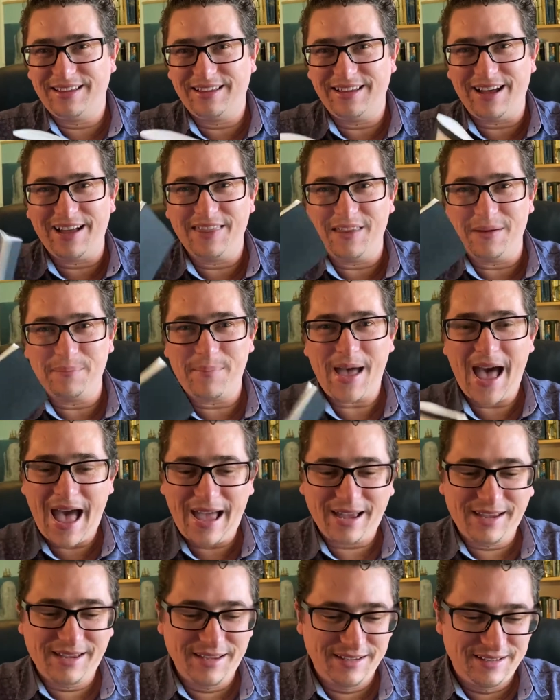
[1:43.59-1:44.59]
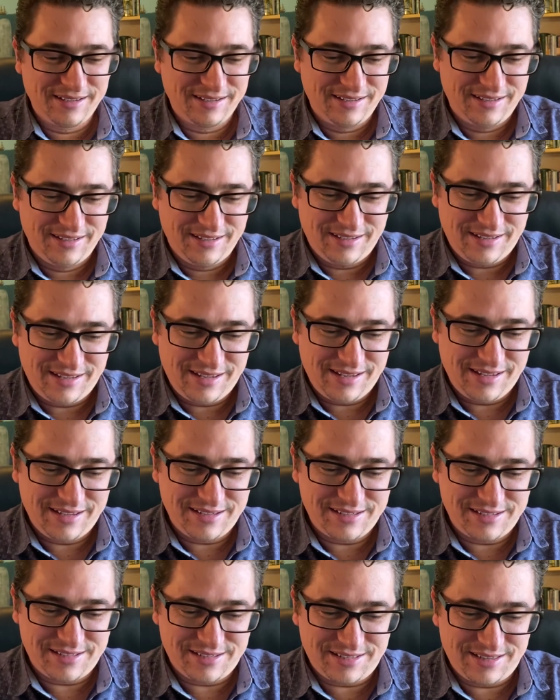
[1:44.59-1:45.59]
on the back
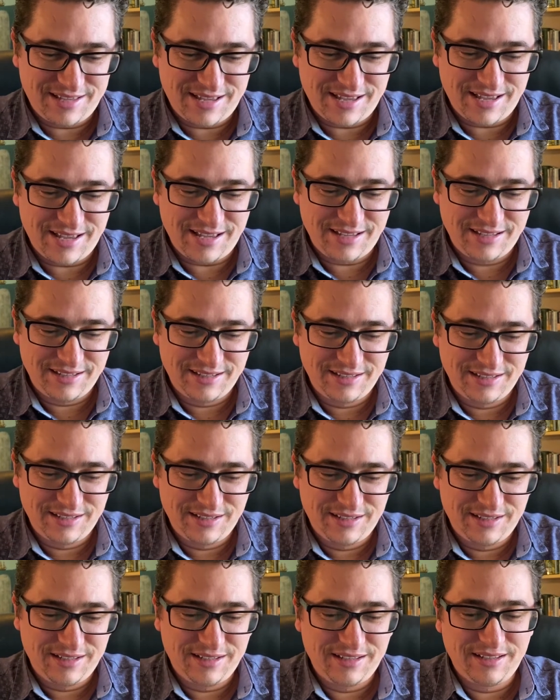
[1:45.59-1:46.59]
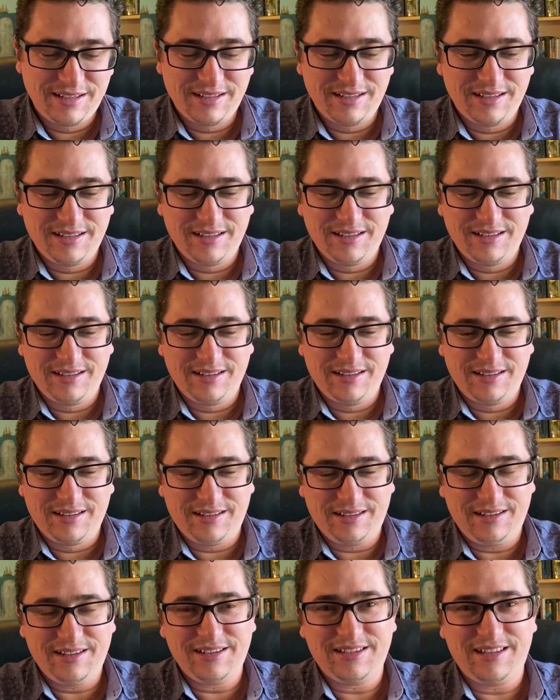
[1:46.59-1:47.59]
is the
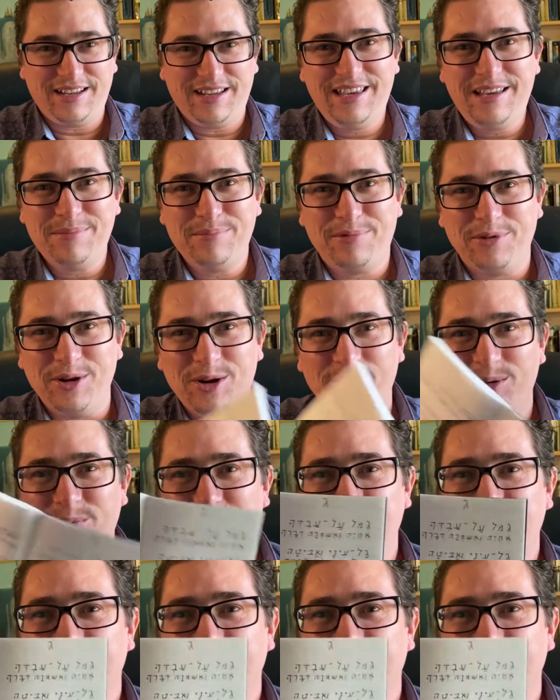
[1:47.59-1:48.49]
is the Hebrew.